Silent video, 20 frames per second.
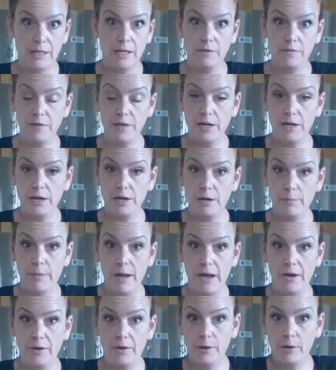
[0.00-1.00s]
If they're
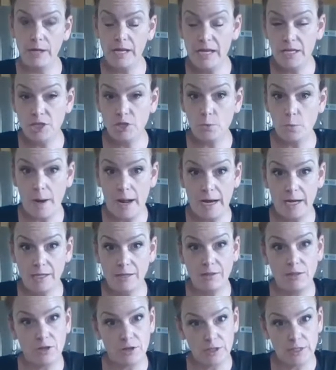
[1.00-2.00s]
about 1 inch wide,
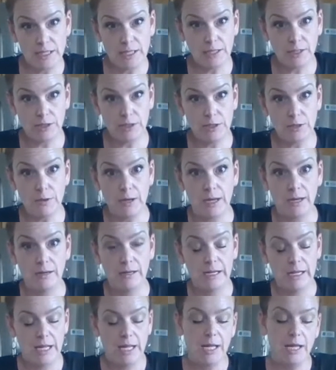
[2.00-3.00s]
13 will do it.
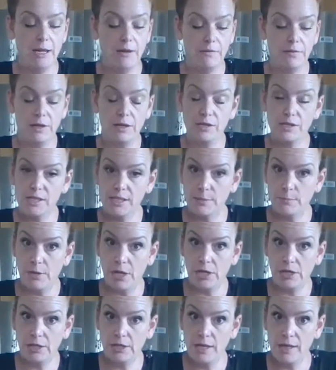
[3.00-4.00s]
If they're
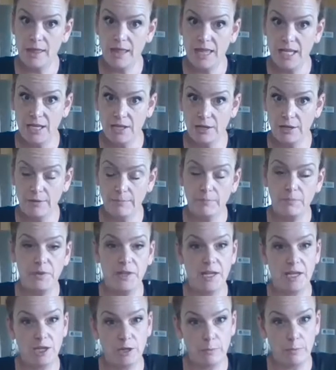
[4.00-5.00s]
smaller and thinner,
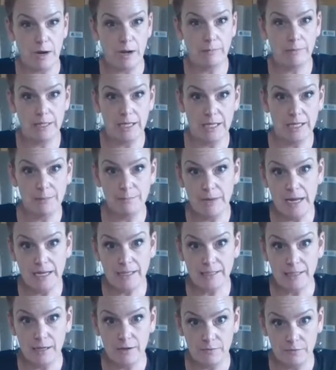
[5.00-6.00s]
then you probably ought to
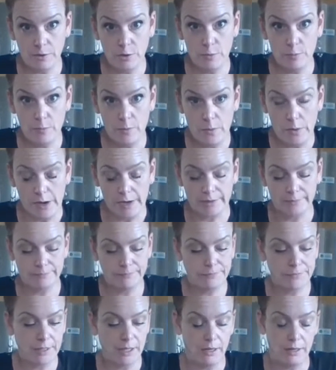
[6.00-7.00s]
make a few more.
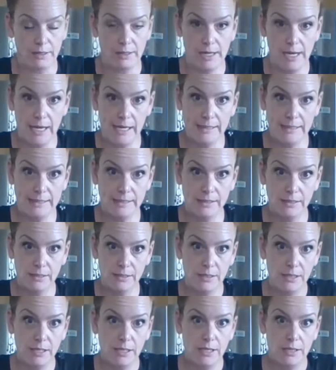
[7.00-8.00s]
Alright?
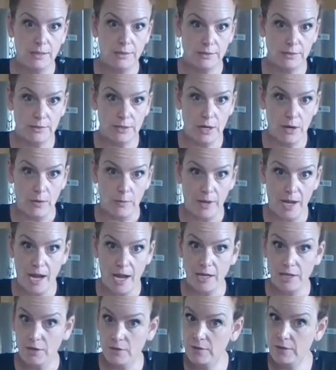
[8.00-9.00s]
So,
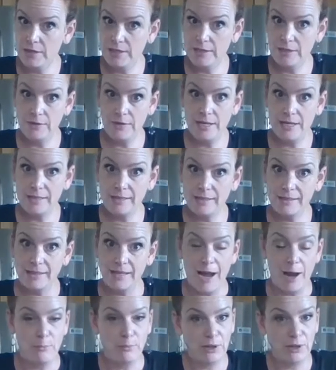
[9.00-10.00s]
I know you can do
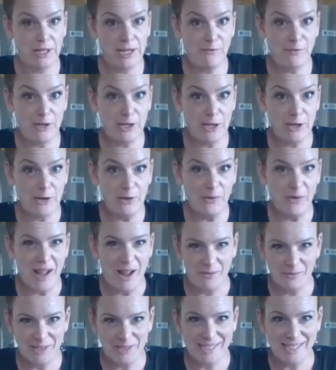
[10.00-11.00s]
this. I believe in you,
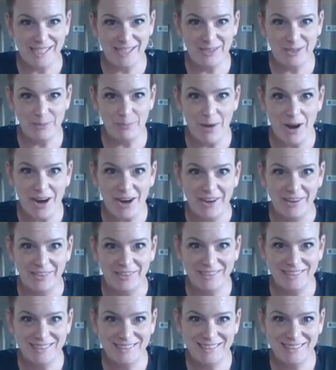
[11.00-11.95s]
and we'll see you tomorrow.